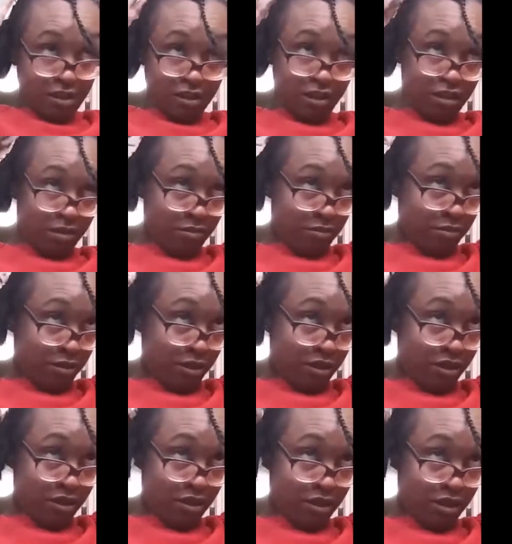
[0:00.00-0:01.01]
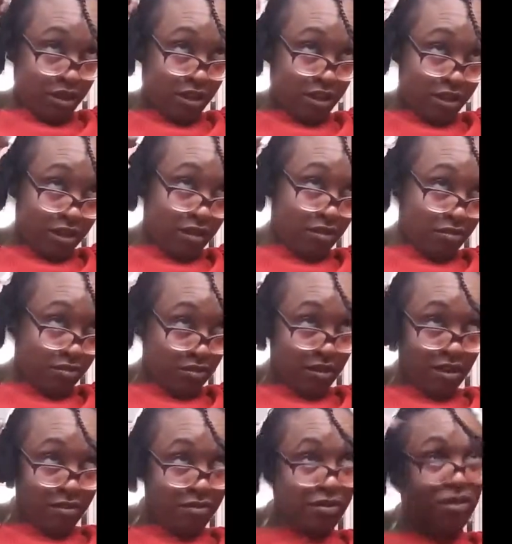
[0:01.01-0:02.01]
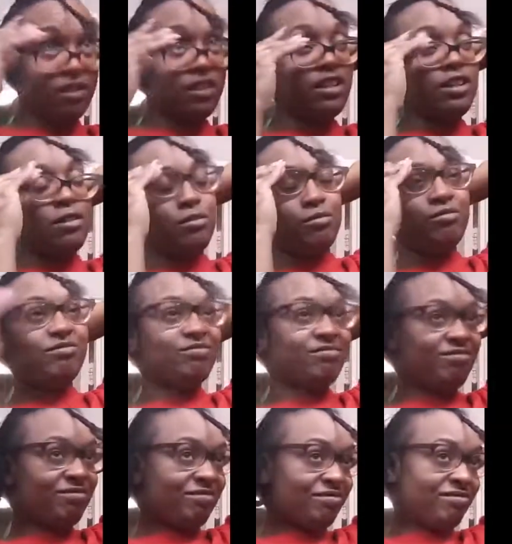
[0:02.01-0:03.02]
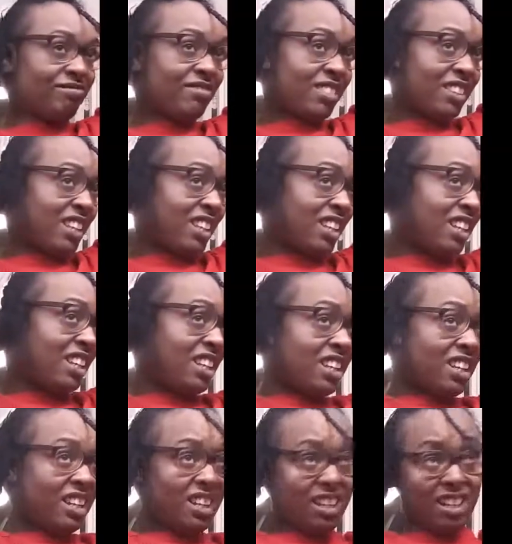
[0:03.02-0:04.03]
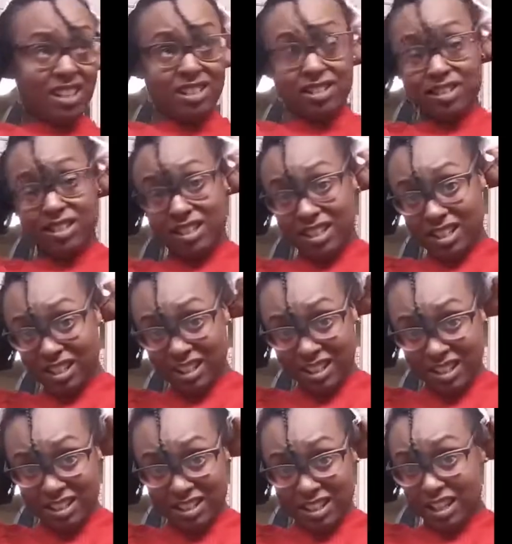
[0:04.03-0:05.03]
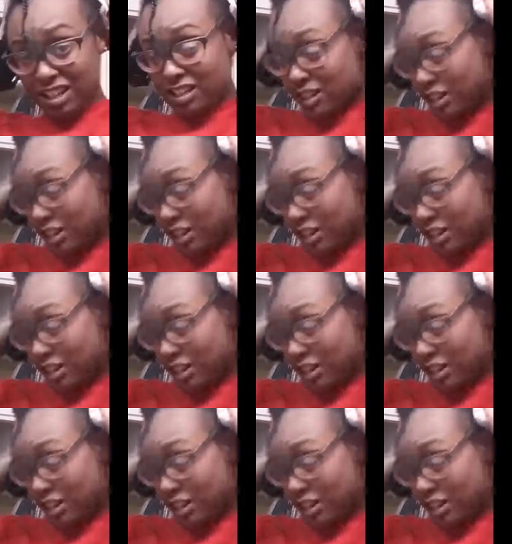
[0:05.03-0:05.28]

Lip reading: lump under your hair, and you do not want that. And as you see, it takes